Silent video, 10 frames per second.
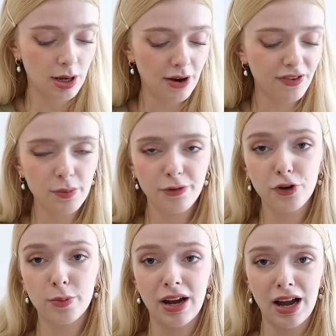I've said
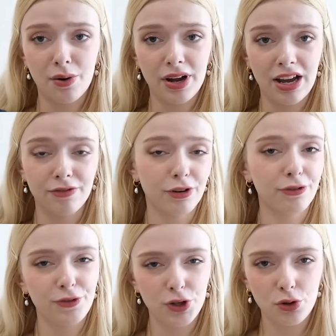before about how I have a
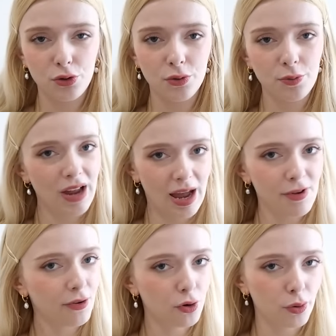few
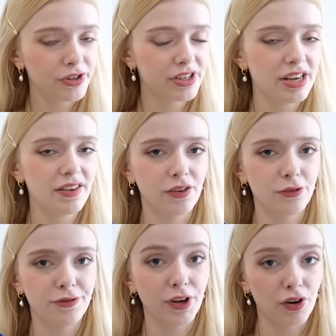camisole quantities
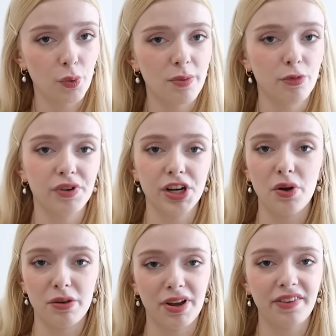of fingering weight
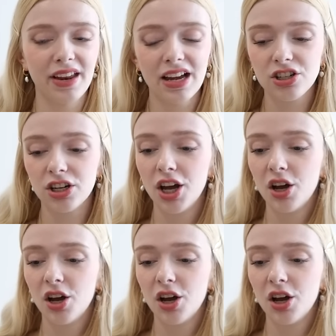merino in my stash